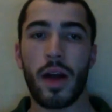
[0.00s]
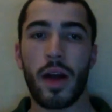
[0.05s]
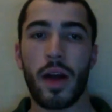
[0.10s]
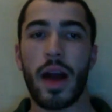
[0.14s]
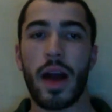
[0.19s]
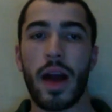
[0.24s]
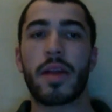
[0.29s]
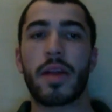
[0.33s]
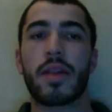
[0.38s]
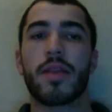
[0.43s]

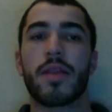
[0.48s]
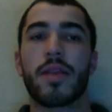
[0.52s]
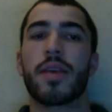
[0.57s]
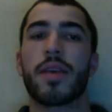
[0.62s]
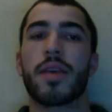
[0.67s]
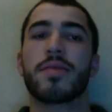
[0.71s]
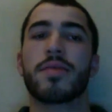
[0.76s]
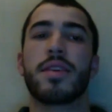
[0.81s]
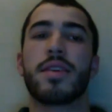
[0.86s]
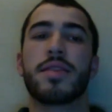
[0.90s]
I mean,
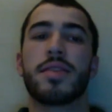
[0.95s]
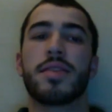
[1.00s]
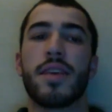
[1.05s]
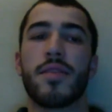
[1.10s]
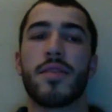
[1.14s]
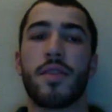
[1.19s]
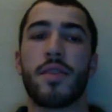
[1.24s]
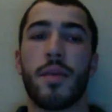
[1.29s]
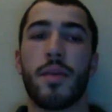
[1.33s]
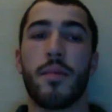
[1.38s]
he's
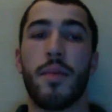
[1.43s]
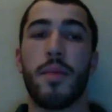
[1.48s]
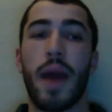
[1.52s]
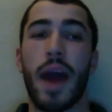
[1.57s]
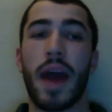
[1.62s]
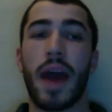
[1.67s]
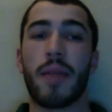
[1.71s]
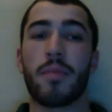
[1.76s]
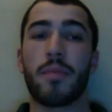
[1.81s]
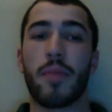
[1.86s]
never a
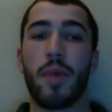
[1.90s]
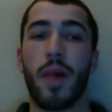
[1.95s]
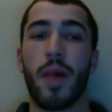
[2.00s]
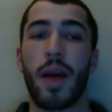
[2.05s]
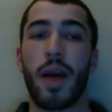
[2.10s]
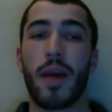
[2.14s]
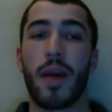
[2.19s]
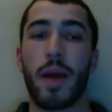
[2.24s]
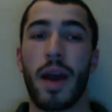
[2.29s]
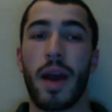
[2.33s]
bad
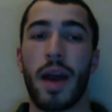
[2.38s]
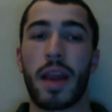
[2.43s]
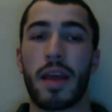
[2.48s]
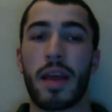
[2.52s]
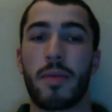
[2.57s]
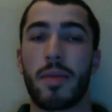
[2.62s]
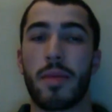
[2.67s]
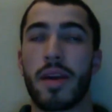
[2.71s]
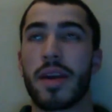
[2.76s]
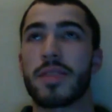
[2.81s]
play by
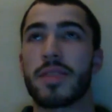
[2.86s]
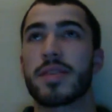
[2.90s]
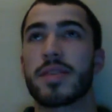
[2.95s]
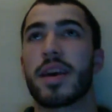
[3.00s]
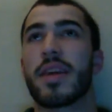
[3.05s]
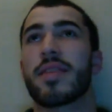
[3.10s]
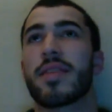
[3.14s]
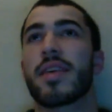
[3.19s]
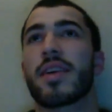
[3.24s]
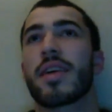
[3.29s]
any means.
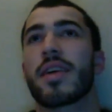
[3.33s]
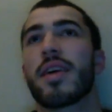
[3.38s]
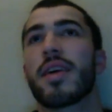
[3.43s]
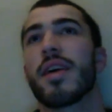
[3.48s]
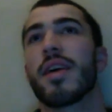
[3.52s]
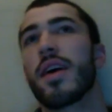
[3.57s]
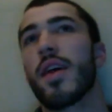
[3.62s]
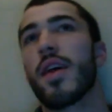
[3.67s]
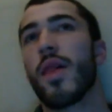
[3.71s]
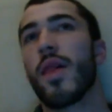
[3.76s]
I think
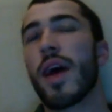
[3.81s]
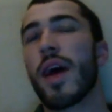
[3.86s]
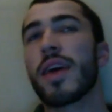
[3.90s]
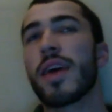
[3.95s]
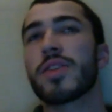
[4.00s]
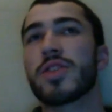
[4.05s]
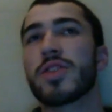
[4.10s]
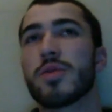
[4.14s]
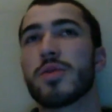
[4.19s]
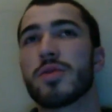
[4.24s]

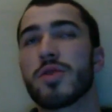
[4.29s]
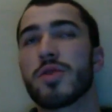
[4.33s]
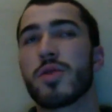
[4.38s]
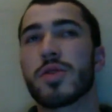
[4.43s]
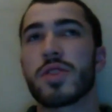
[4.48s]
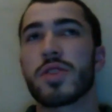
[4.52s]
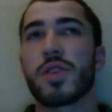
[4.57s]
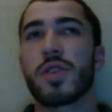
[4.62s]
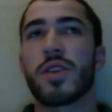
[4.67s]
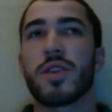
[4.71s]
last year was
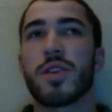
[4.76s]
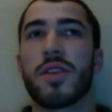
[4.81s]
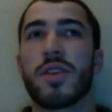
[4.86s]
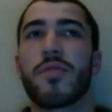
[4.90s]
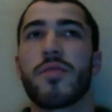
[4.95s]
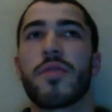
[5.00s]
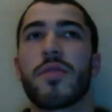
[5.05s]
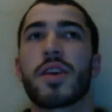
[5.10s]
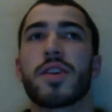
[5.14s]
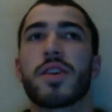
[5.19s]
always a little
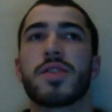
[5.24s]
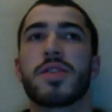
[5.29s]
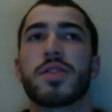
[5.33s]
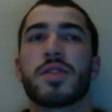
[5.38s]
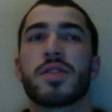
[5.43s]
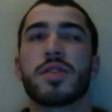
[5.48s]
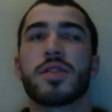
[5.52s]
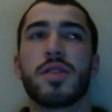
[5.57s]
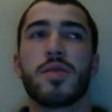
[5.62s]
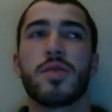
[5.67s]
different
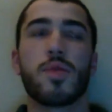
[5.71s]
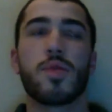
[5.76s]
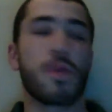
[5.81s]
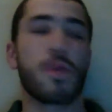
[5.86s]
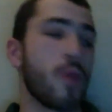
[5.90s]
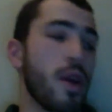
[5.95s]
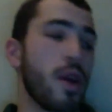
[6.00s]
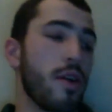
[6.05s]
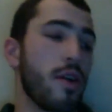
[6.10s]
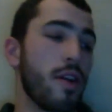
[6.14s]
because you were
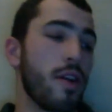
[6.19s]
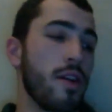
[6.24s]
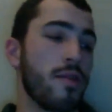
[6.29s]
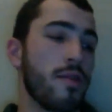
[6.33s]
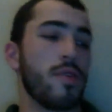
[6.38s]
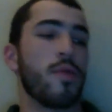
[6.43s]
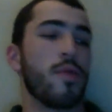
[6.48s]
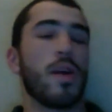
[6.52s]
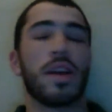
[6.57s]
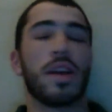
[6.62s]
weary of
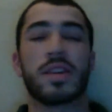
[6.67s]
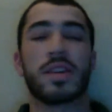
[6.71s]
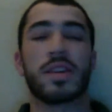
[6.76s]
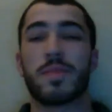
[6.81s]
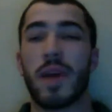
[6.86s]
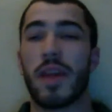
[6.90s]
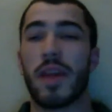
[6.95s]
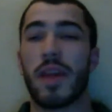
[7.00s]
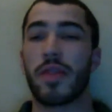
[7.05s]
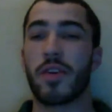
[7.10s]
do you want to
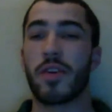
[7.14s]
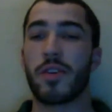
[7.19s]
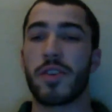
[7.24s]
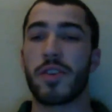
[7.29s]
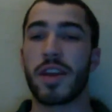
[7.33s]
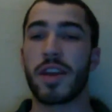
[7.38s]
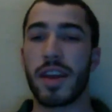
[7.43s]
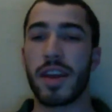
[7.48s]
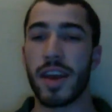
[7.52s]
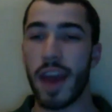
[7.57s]
spend
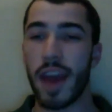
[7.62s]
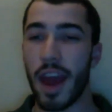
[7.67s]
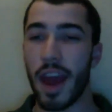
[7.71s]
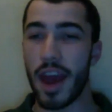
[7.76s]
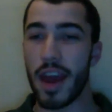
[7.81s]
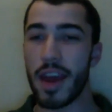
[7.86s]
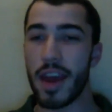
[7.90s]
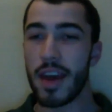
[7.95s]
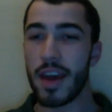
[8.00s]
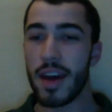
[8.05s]

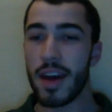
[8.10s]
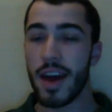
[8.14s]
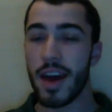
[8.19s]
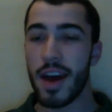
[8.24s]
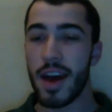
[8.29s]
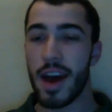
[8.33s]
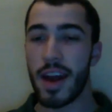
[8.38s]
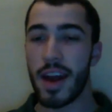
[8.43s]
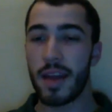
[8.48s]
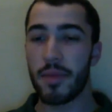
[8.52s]
13K
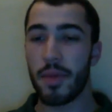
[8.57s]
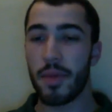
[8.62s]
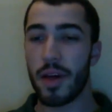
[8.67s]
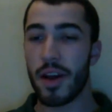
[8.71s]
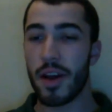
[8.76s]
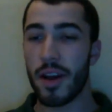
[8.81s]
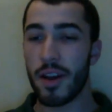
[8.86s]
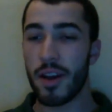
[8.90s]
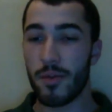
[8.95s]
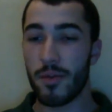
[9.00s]
on a
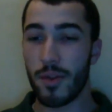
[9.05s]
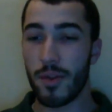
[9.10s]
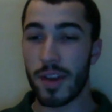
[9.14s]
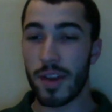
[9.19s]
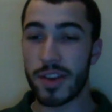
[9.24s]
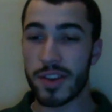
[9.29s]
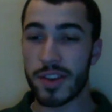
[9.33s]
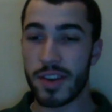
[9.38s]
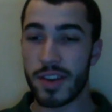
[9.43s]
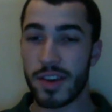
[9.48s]
player and
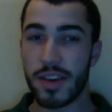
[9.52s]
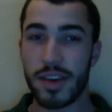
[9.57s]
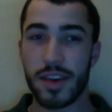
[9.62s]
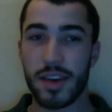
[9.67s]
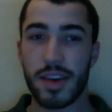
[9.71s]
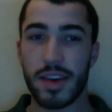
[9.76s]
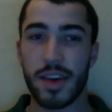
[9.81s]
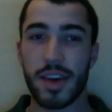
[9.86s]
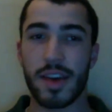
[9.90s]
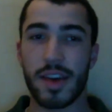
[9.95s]
risk,
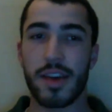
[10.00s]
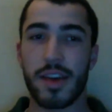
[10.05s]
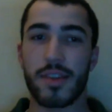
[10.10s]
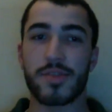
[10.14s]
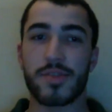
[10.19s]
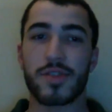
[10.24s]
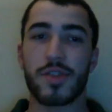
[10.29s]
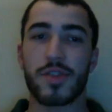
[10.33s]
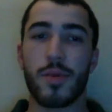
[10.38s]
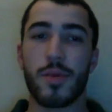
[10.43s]

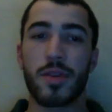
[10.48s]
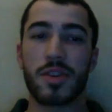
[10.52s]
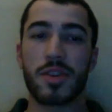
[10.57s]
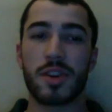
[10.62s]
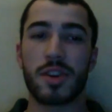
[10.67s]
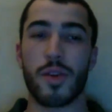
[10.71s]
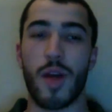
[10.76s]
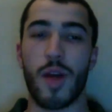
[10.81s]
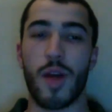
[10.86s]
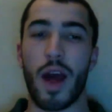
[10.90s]
so much of
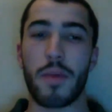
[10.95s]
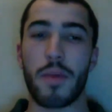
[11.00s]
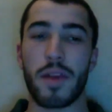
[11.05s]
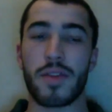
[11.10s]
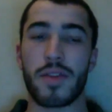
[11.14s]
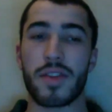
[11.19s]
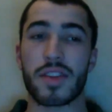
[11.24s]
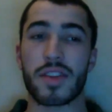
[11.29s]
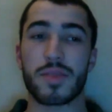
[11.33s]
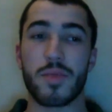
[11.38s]
your line. But
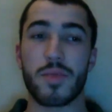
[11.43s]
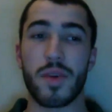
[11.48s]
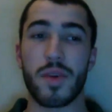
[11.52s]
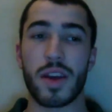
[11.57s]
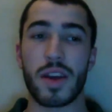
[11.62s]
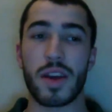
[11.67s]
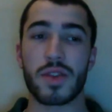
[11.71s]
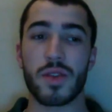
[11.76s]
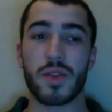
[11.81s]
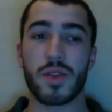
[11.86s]
at this point,
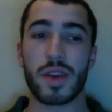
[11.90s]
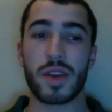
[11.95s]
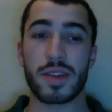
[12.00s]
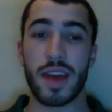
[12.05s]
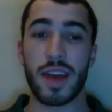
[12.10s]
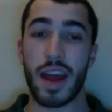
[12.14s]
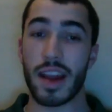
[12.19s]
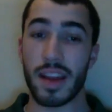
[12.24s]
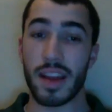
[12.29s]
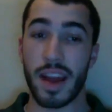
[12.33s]
he's only
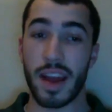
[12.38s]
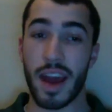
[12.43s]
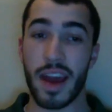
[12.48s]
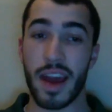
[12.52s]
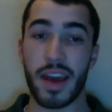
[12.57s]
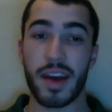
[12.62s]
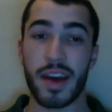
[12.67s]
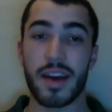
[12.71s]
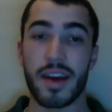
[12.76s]
10K.